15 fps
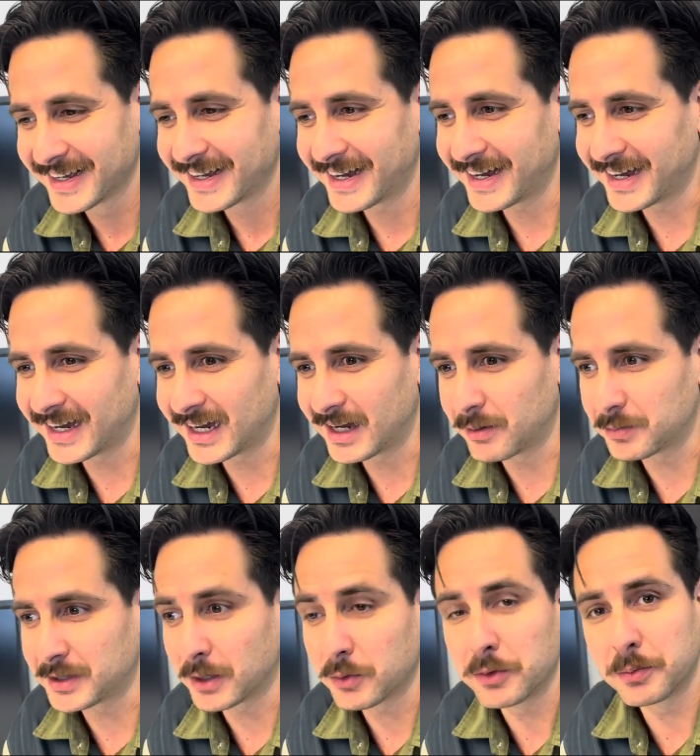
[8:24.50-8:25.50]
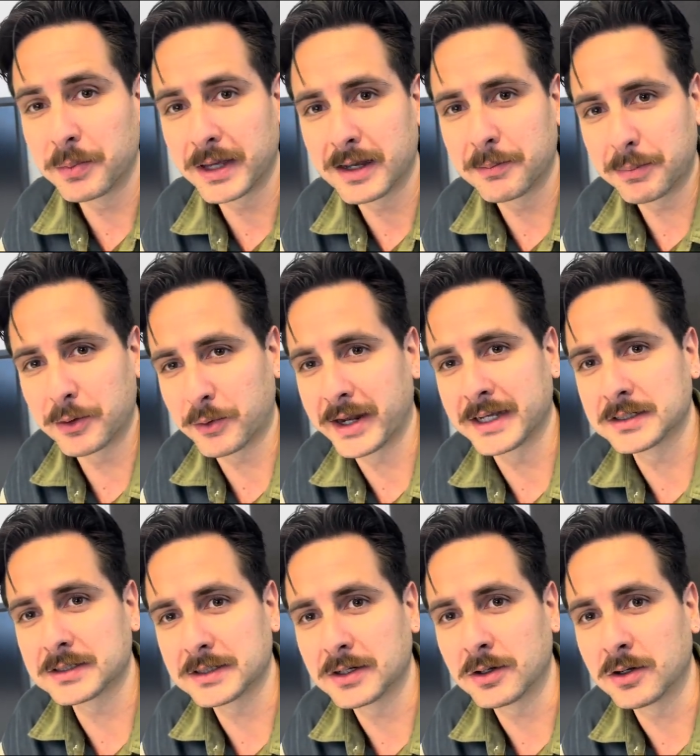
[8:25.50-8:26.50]
uh, there will be a parade
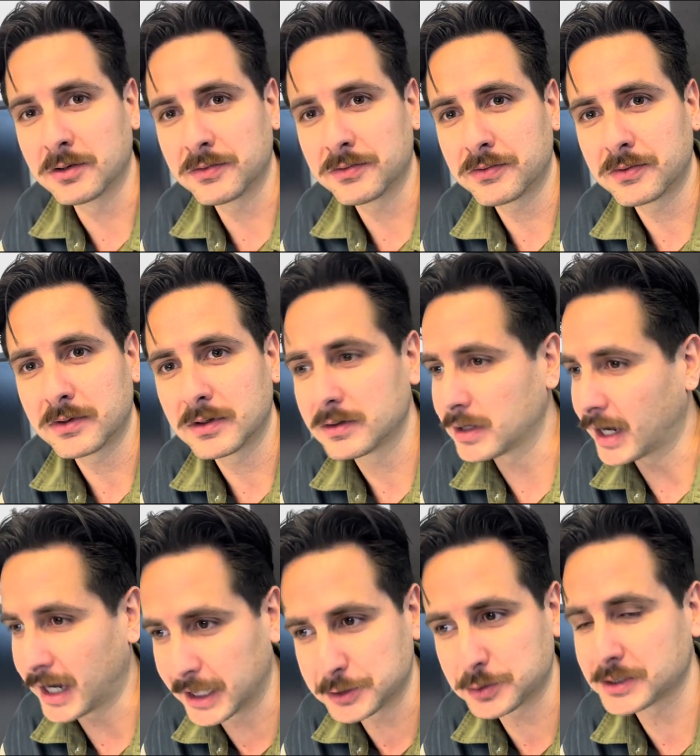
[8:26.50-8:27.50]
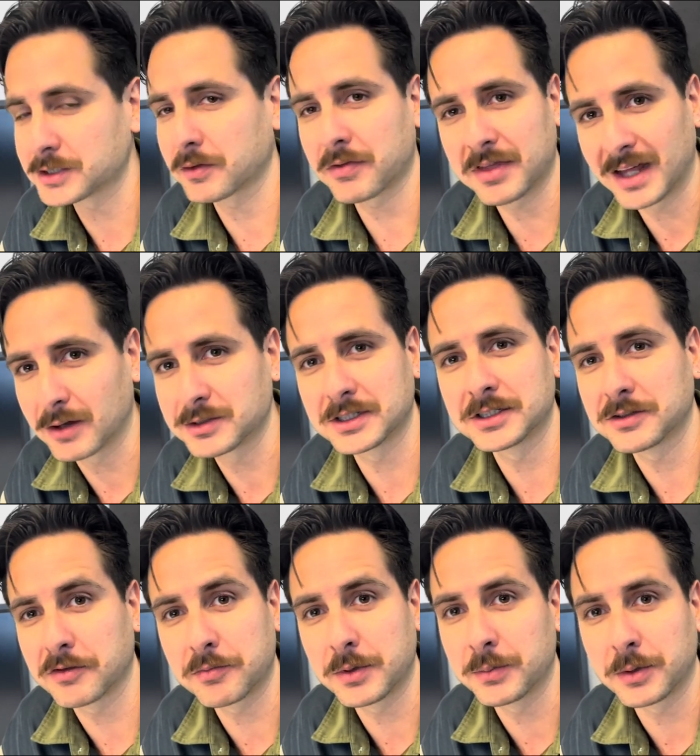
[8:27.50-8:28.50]
of hundreds of thousands
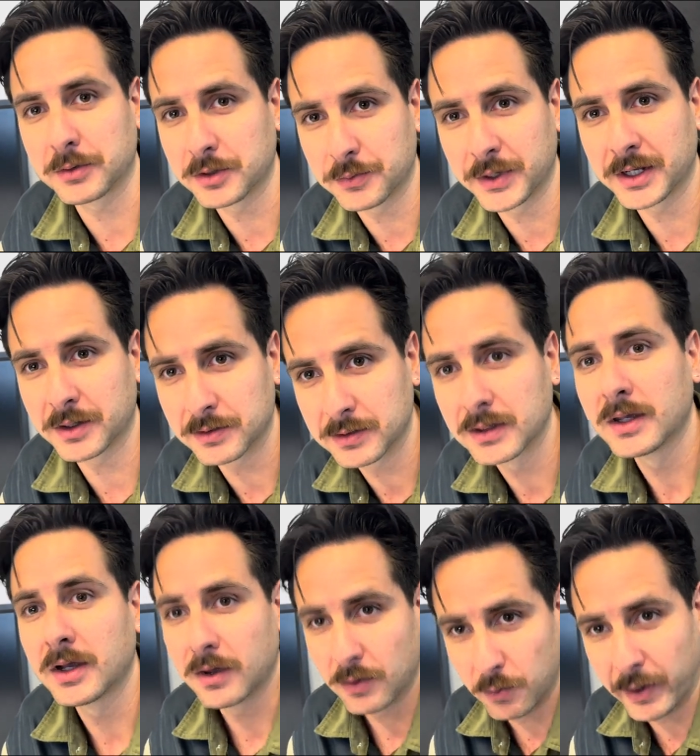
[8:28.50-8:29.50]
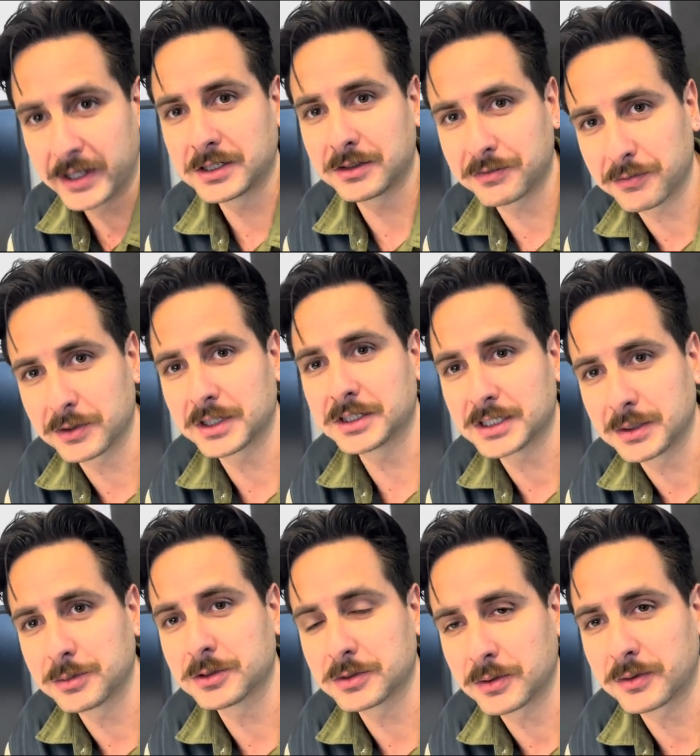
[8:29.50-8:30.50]
of people in Rio waiting for the
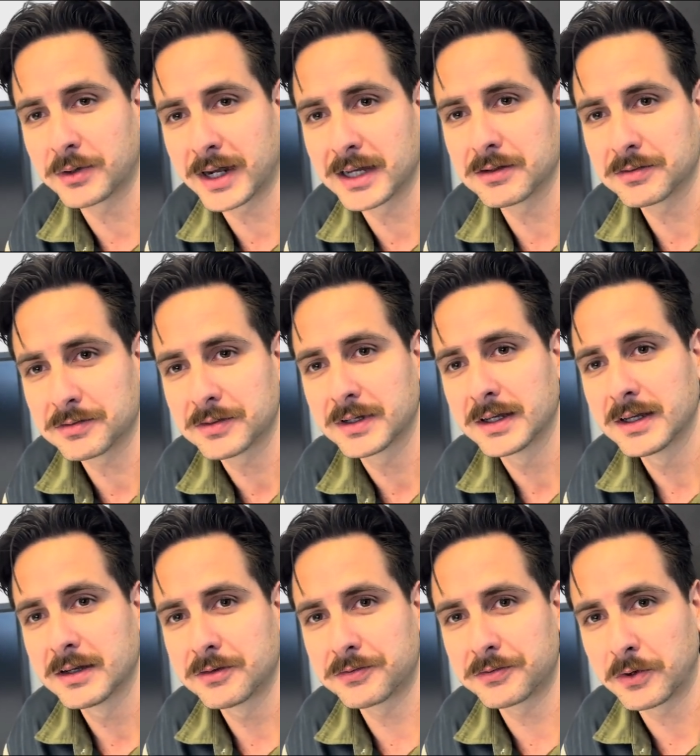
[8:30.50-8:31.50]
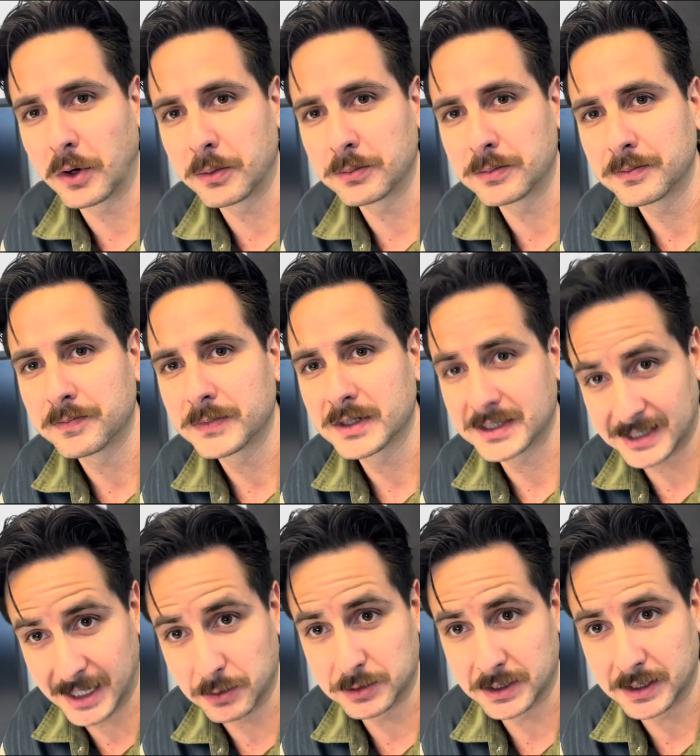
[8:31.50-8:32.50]
team to arrive from
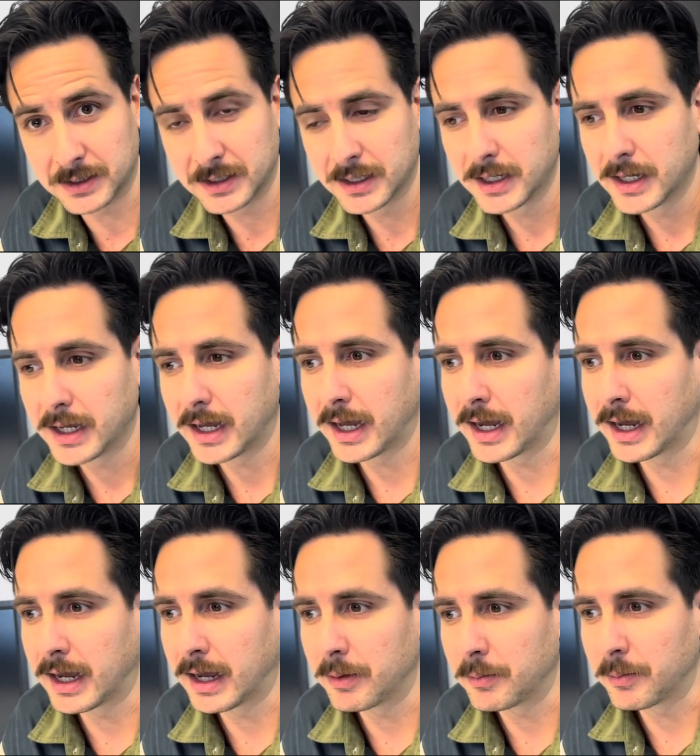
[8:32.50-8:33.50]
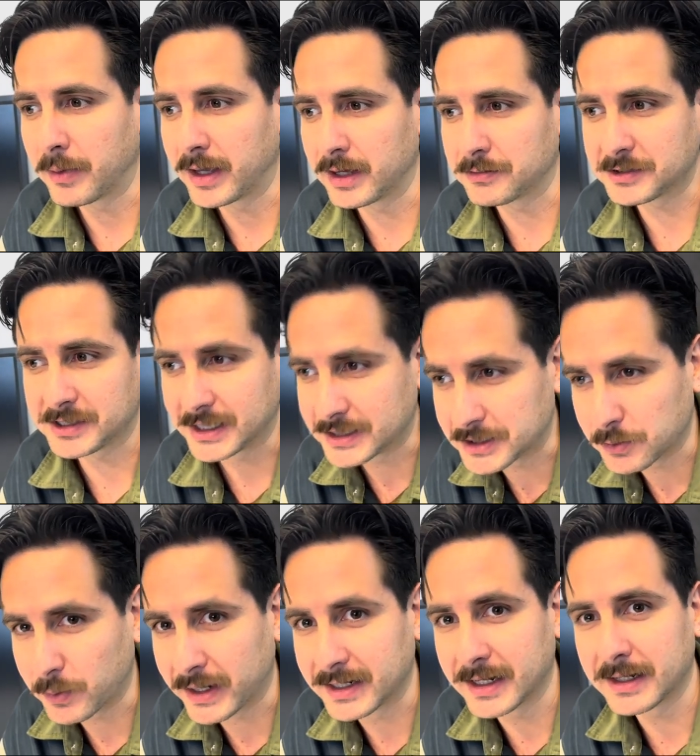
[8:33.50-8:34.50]
Saudi. Um, if City
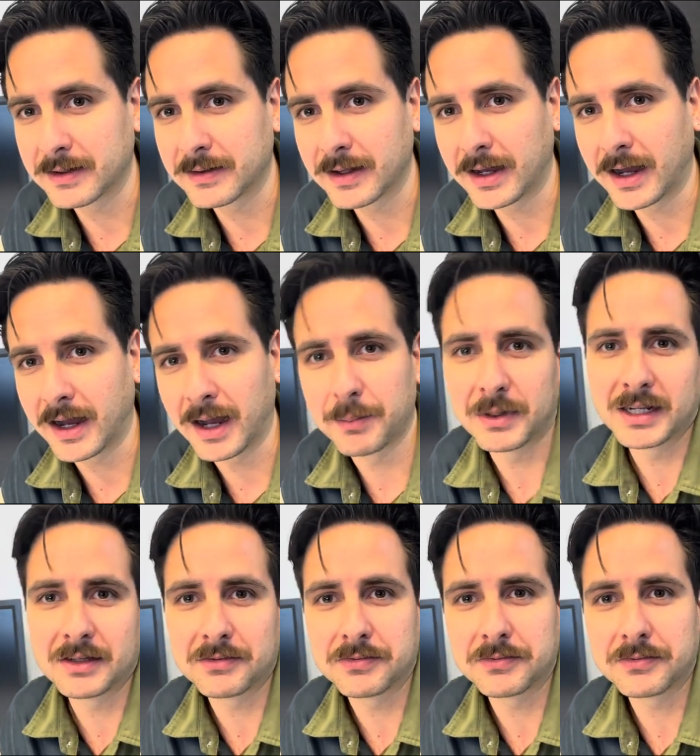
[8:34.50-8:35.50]
win it, I believe